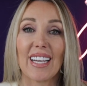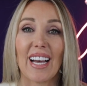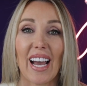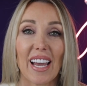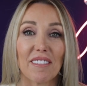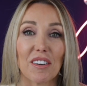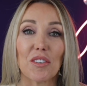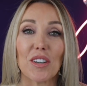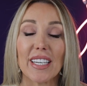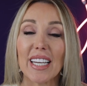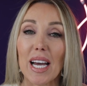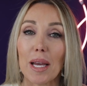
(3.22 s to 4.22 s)
Hi
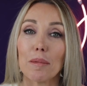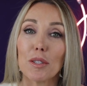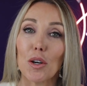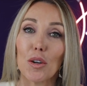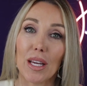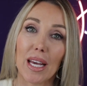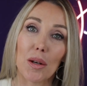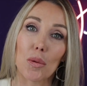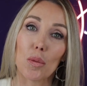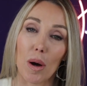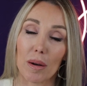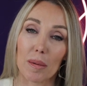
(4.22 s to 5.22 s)
everyone, I'm Jodi
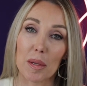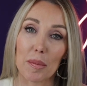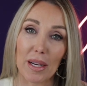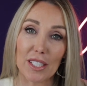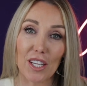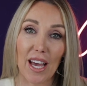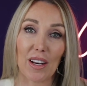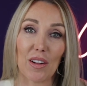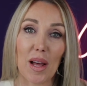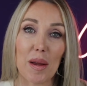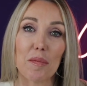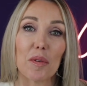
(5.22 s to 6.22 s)
and welcome to my channel.
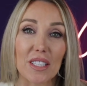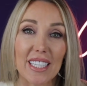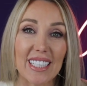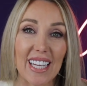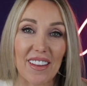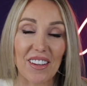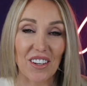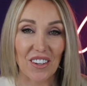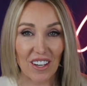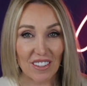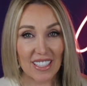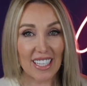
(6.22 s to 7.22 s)
I'm really glad that you're
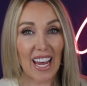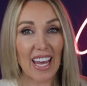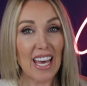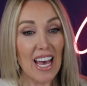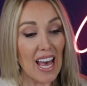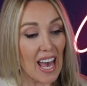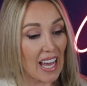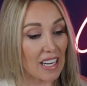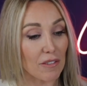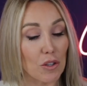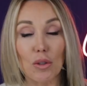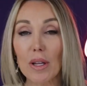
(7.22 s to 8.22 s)
here today. And
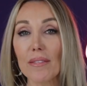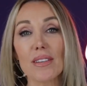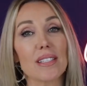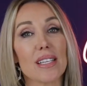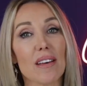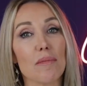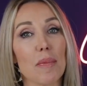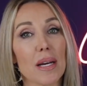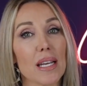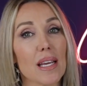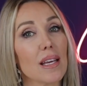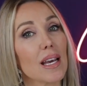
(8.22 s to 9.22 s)
if you love to save
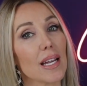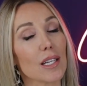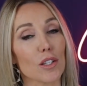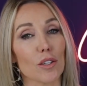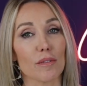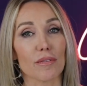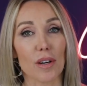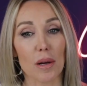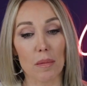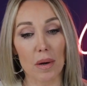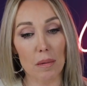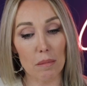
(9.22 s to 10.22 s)
money and learn
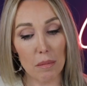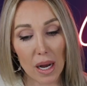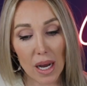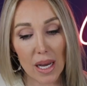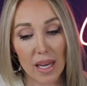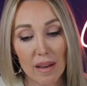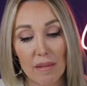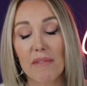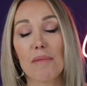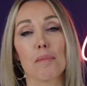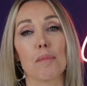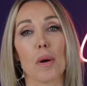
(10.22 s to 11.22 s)
from my
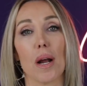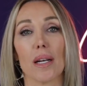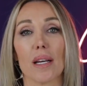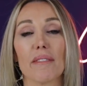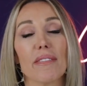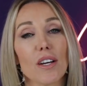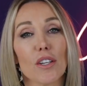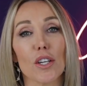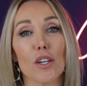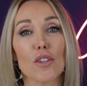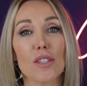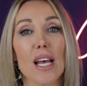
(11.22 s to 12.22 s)
product
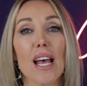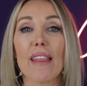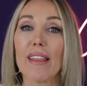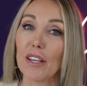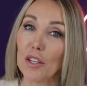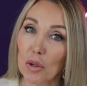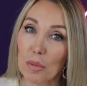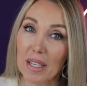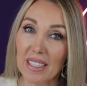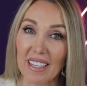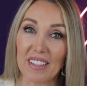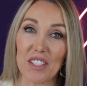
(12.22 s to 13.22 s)
failures, then you'll be
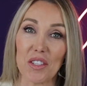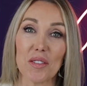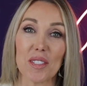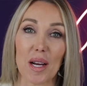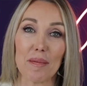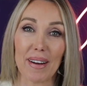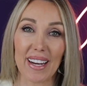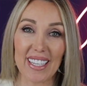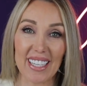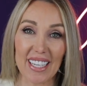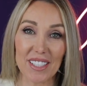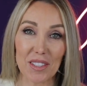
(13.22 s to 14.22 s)
glad that you stopped by
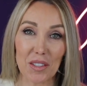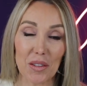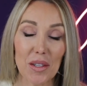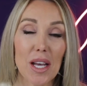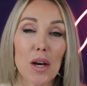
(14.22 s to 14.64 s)
today too.